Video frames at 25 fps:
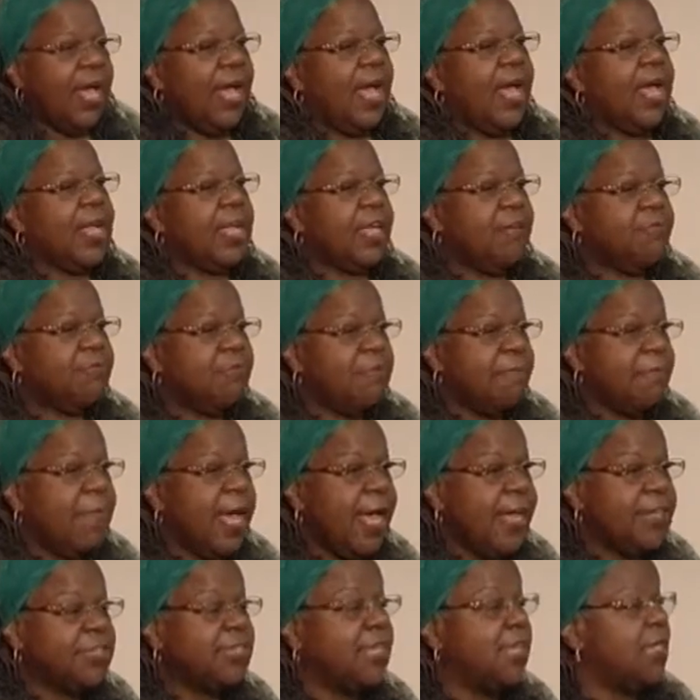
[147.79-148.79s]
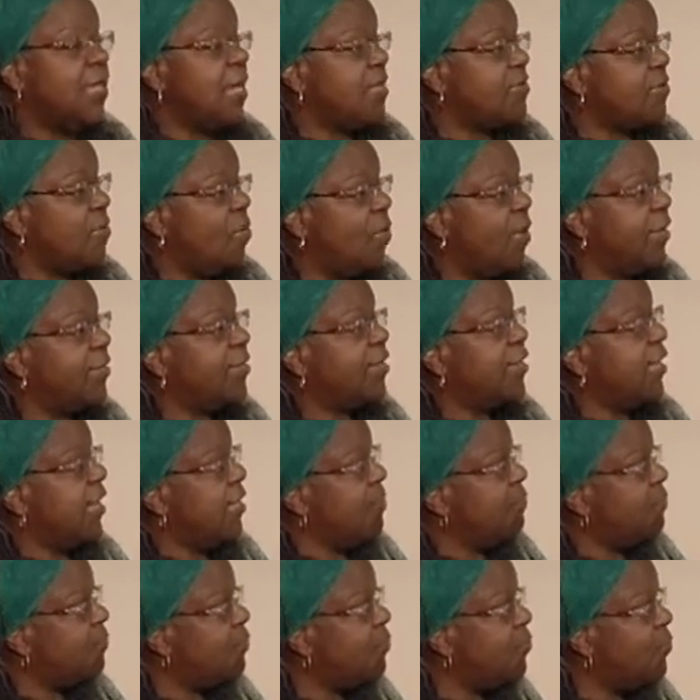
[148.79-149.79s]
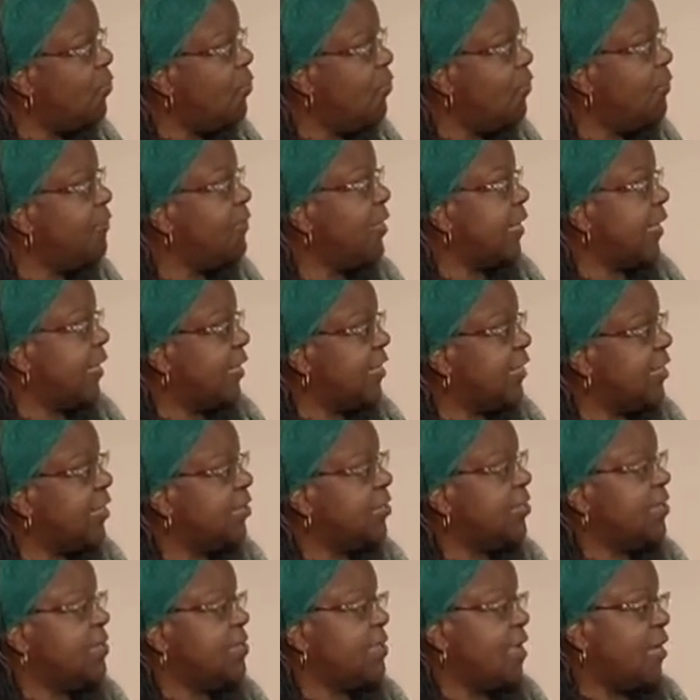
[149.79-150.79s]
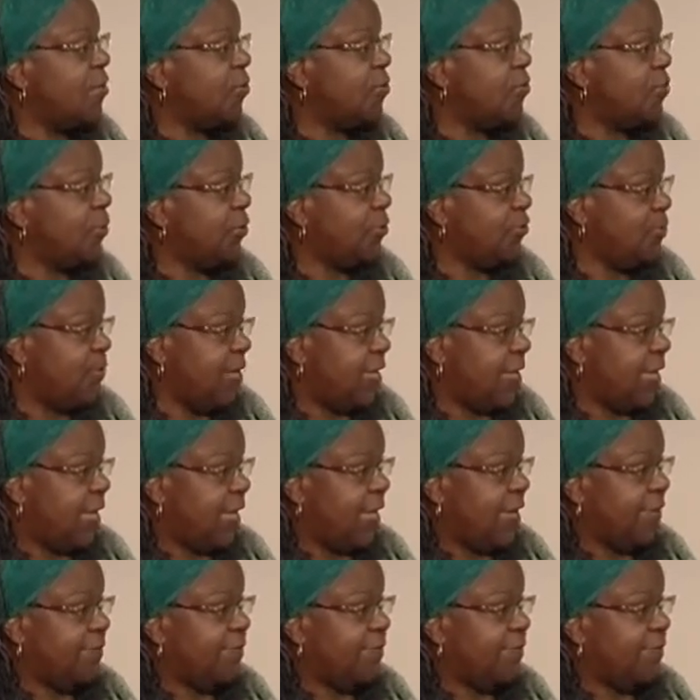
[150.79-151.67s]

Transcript: and information that's going to improve the conditions under which we live.